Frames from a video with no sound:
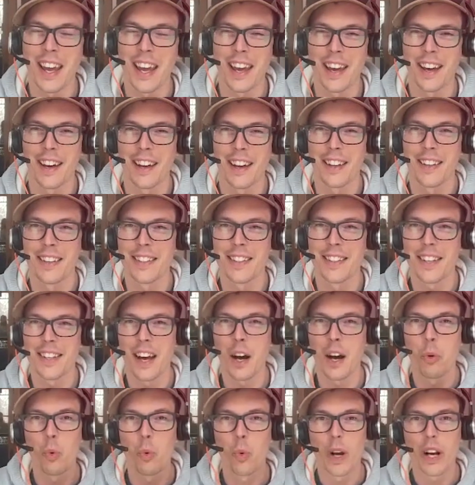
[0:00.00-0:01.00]
And
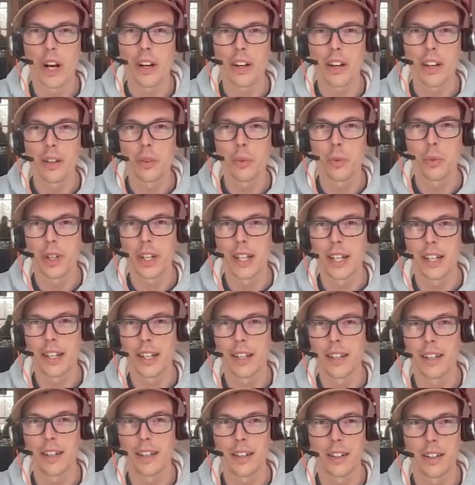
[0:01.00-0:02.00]
where can
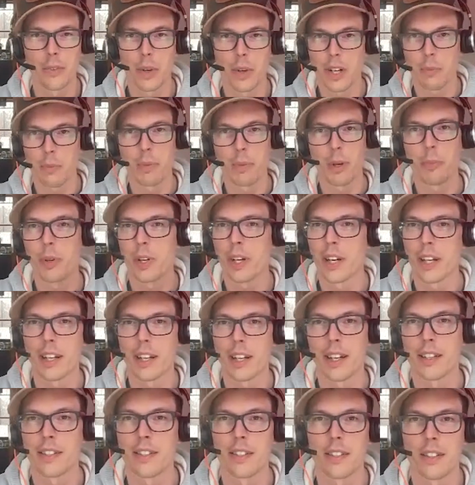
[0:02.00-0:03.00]
people kind
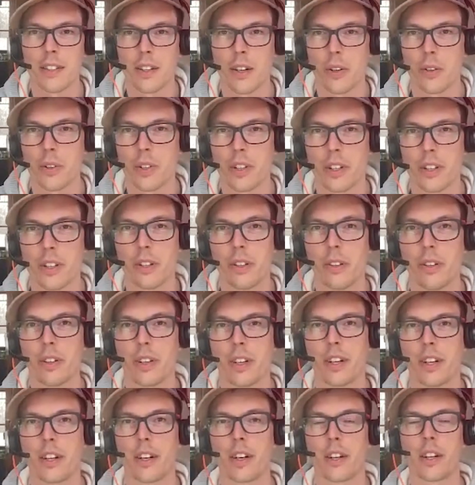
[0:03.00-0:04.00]
of get to know you
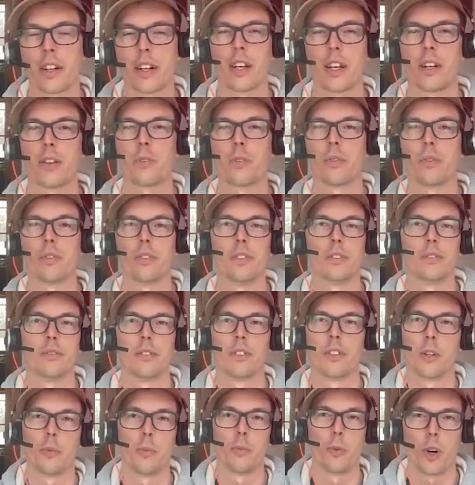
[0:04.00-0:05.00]
or kind of
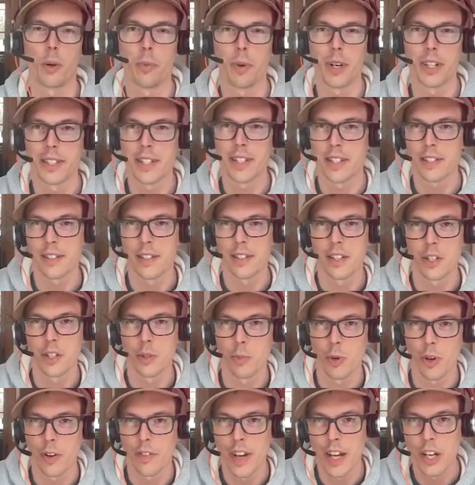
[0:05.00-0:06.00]
learn more about
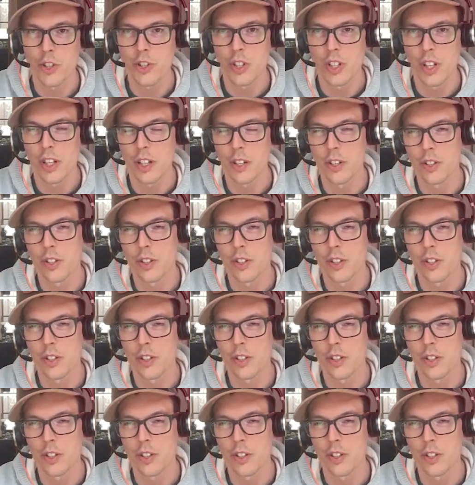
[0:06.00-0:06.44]
Destination Motivation,